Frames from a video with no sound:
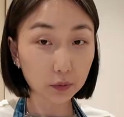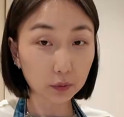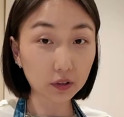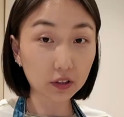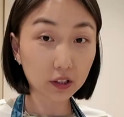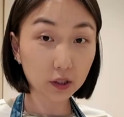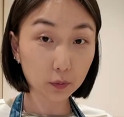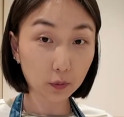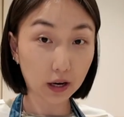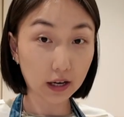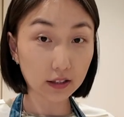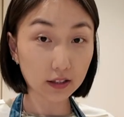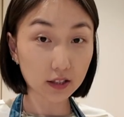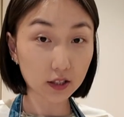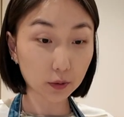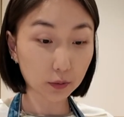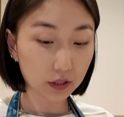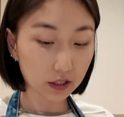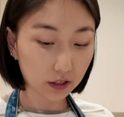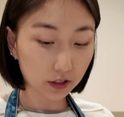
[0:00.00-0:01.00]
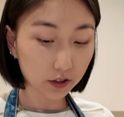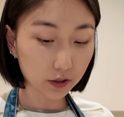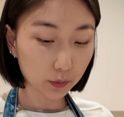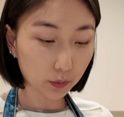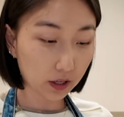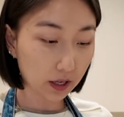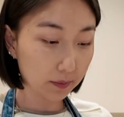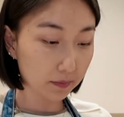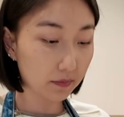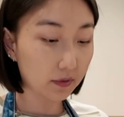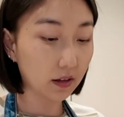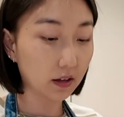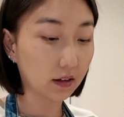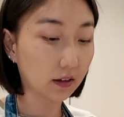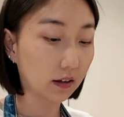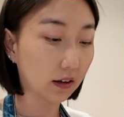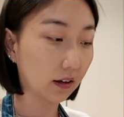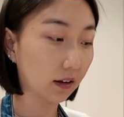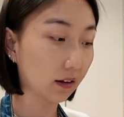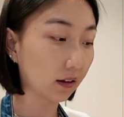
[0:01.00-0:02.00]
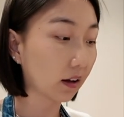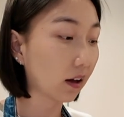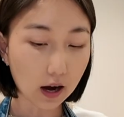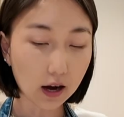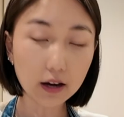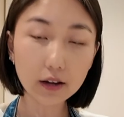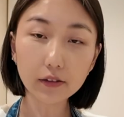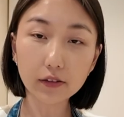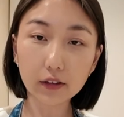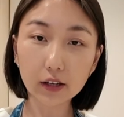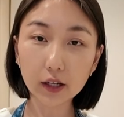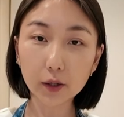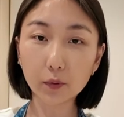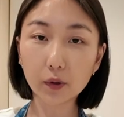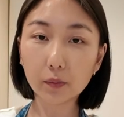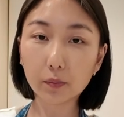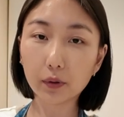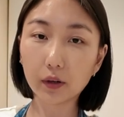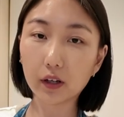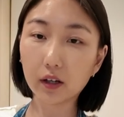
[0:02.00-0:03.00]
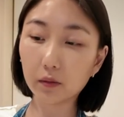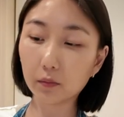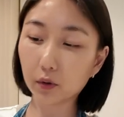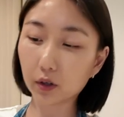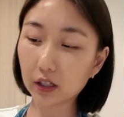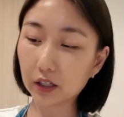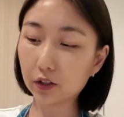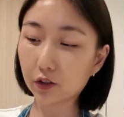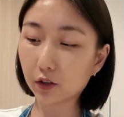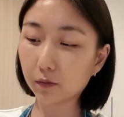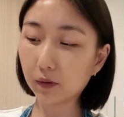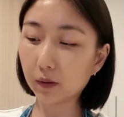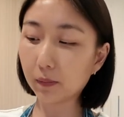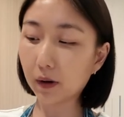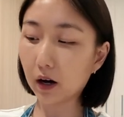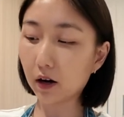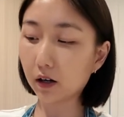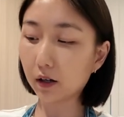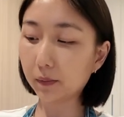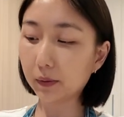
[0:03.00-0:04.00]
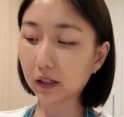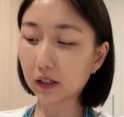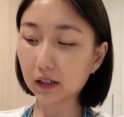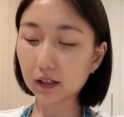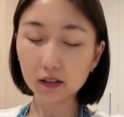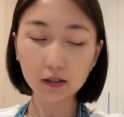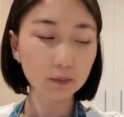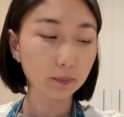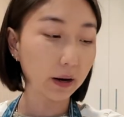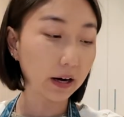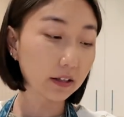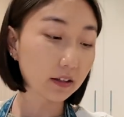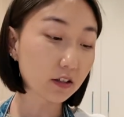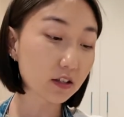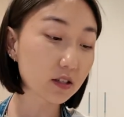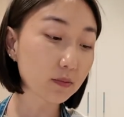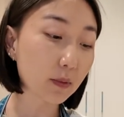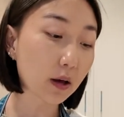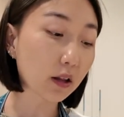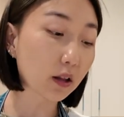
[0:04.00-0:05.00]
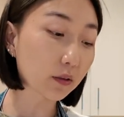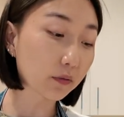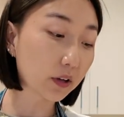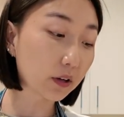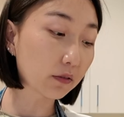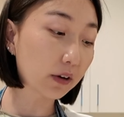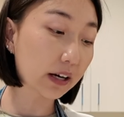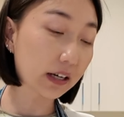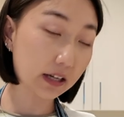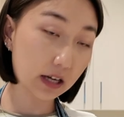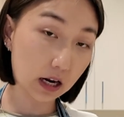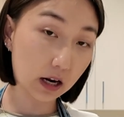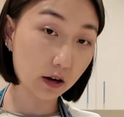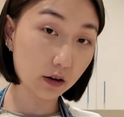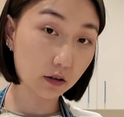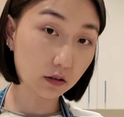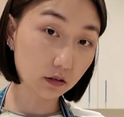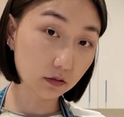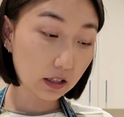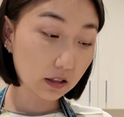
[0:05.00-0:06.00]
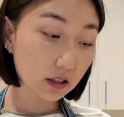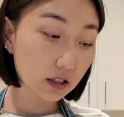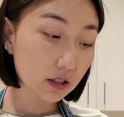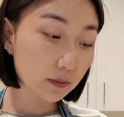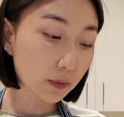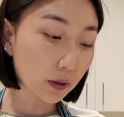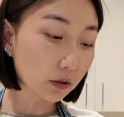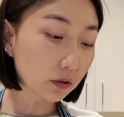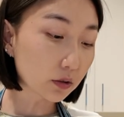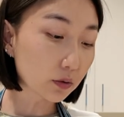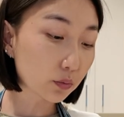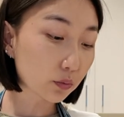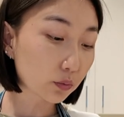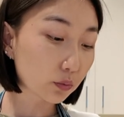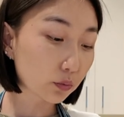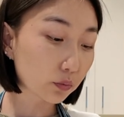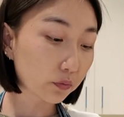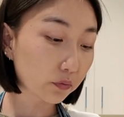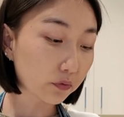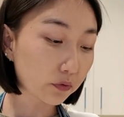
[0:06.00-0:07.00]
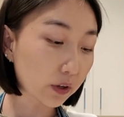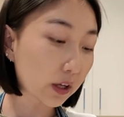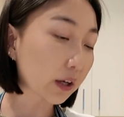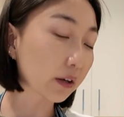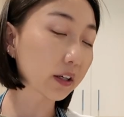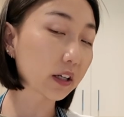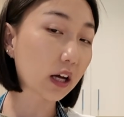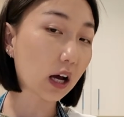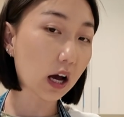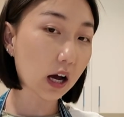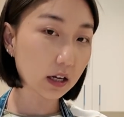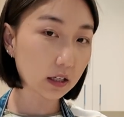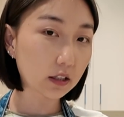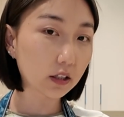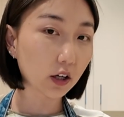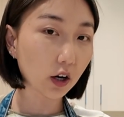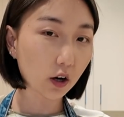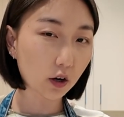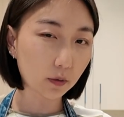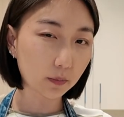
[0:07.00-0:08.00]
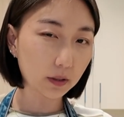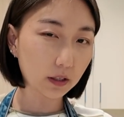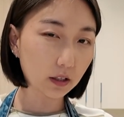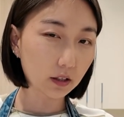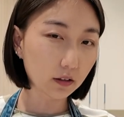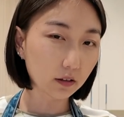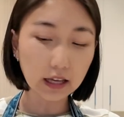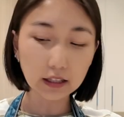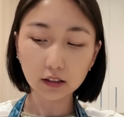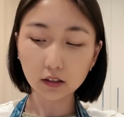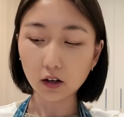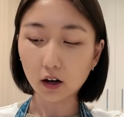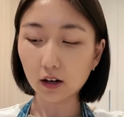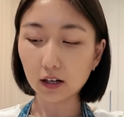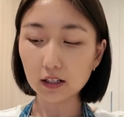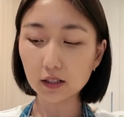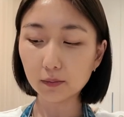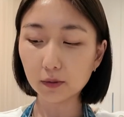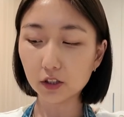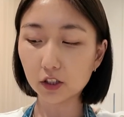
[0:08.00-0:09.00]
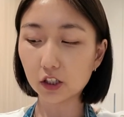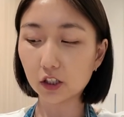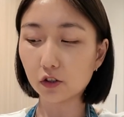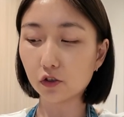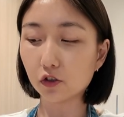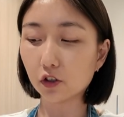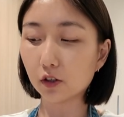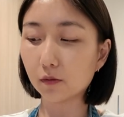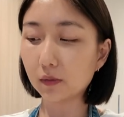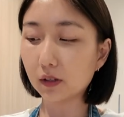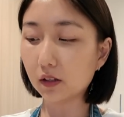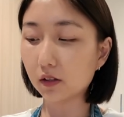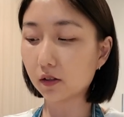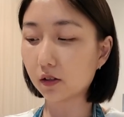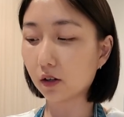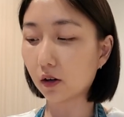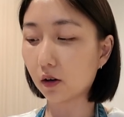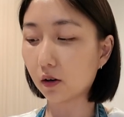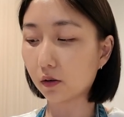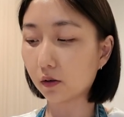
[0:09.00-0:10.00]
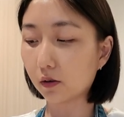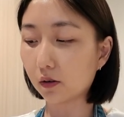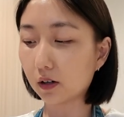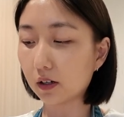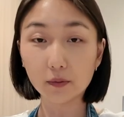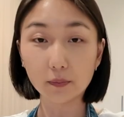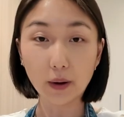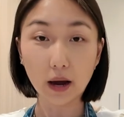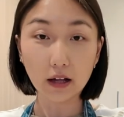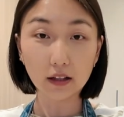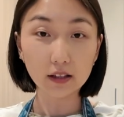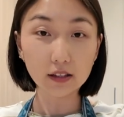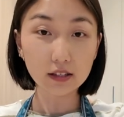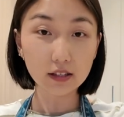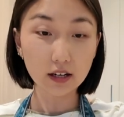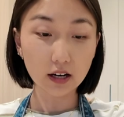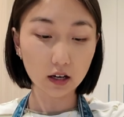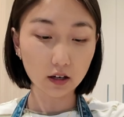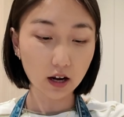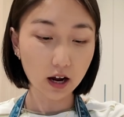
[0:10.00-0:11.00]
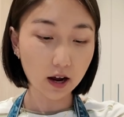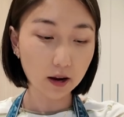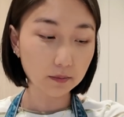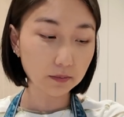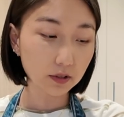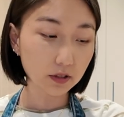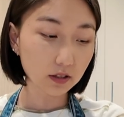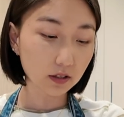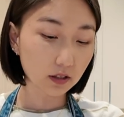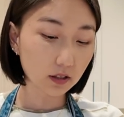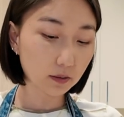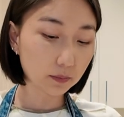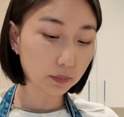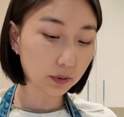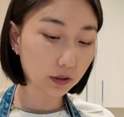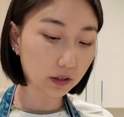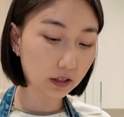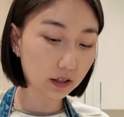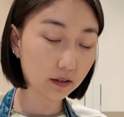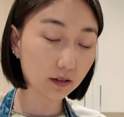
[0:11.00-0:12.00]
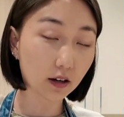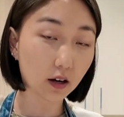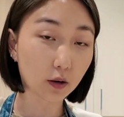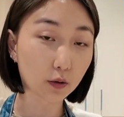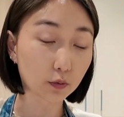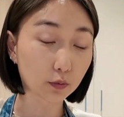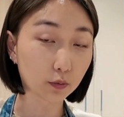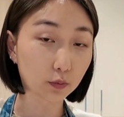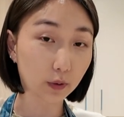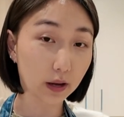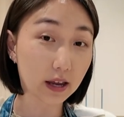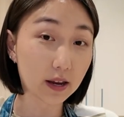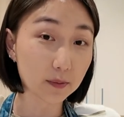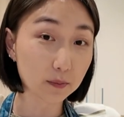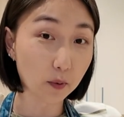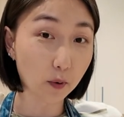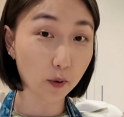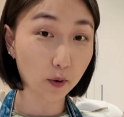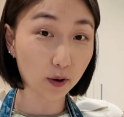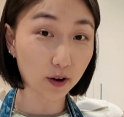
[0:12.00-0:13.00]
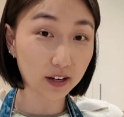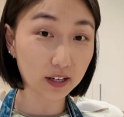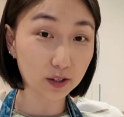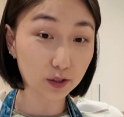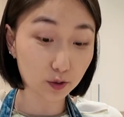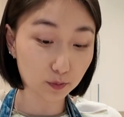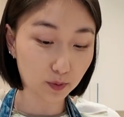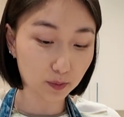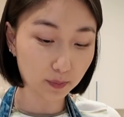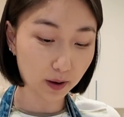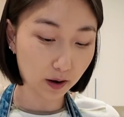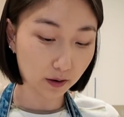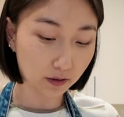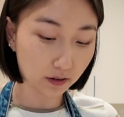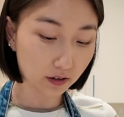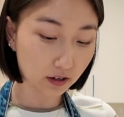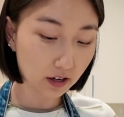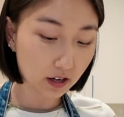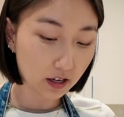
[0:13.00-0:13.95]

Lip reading: really wet. So here's what I'm thinking. I think we put in more injeolmi powder because by the smell of it right now, it smells very honeycomby and not as much injeolmi. So to balance it out, I'm just gonna put in a way more injeolmi powder.